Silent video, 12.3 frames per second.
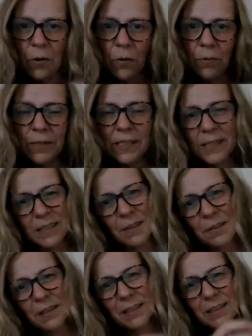or is it
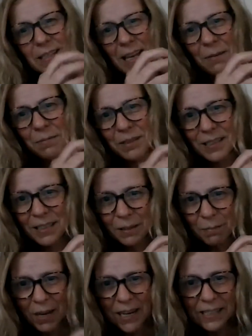something that's happened in the
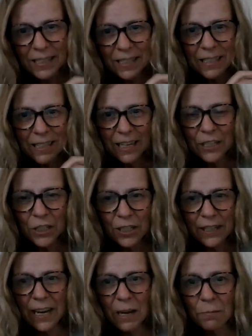past that's
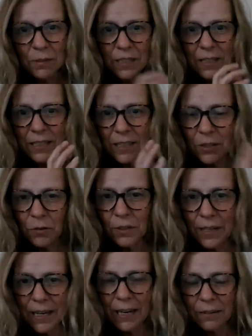actually happened and it's
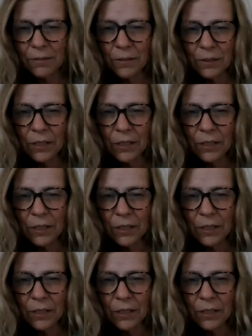gone now?